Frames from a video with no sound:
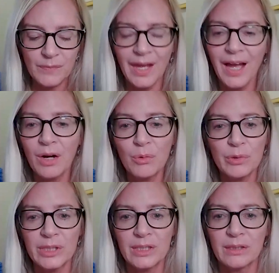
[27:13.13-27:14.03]
how
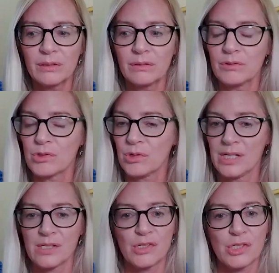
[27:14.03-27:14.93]
we
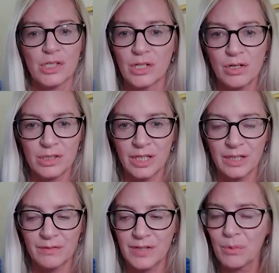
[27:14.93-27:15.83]
transition in our
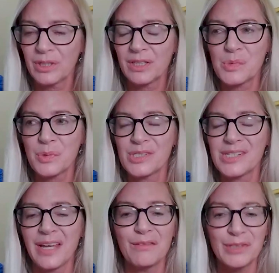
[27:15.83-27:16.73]
lives, how we
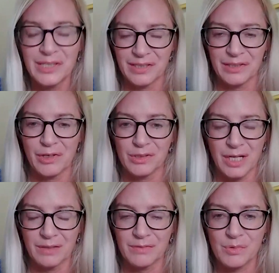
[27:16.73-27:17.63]
experience everything in our
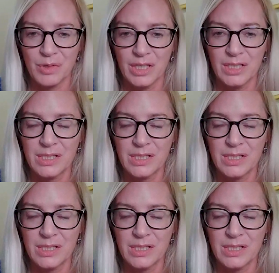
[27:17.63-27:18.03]
lives, right?